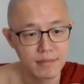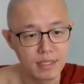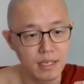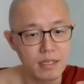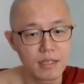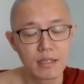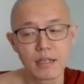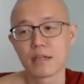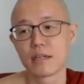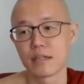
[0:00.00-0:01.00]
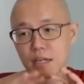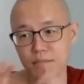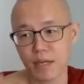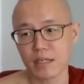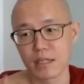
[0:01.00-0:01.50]
Yeah. The other
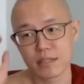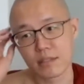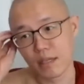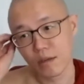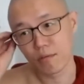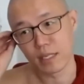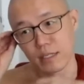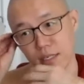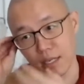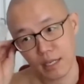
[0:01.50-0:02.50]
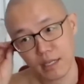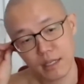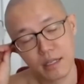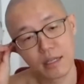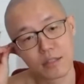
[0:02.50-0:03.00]
part is when they lie,